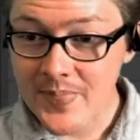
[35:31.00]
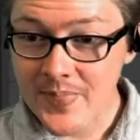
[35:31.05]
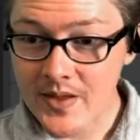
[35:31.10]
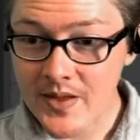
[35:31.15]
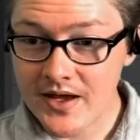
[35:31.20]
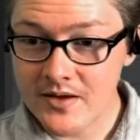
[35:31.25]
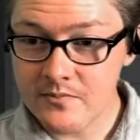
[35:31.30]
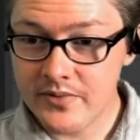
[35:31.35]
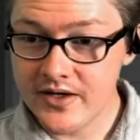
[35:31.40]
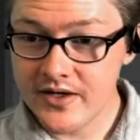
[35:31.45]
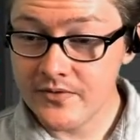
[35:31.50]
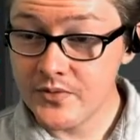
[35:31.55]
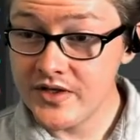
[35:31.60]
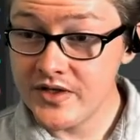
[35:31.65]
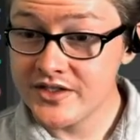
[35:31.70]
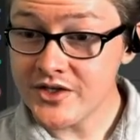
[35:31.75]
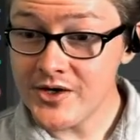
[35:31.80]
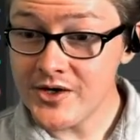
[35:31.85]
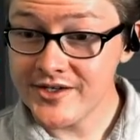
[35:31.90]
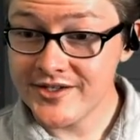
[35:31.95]
But if we
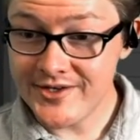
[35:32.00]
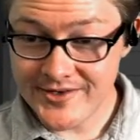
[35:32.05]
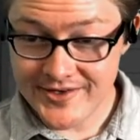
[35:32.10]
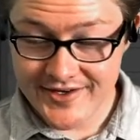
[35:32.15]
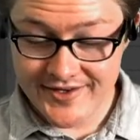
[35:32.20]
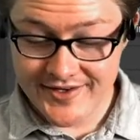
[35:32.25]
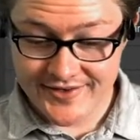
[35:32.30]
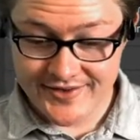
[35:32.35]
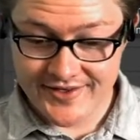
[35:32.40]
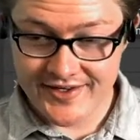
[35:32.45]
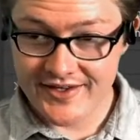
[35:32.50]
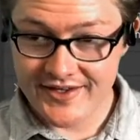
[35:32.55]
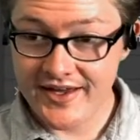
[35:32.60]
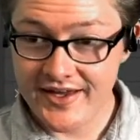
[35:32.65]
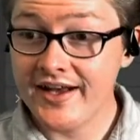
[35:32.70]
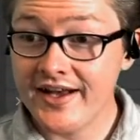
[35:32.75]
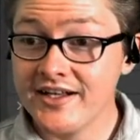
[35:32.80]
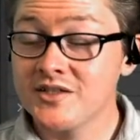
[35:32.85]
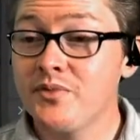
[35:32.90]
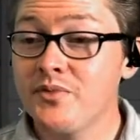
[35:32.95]
start turning the
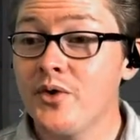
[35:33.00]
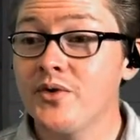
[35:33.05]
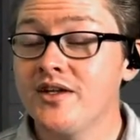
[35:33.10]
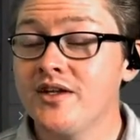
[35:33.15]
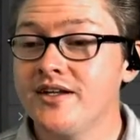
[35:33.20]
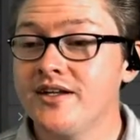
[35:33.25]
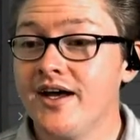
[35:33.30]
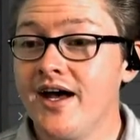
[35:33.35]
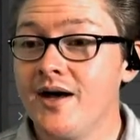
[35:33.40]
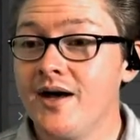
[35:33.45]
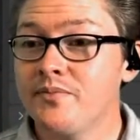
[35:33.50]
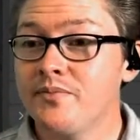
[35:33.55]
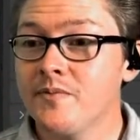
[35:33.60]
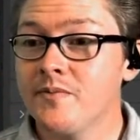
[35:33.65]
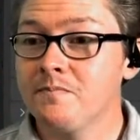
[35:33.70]
exponent up,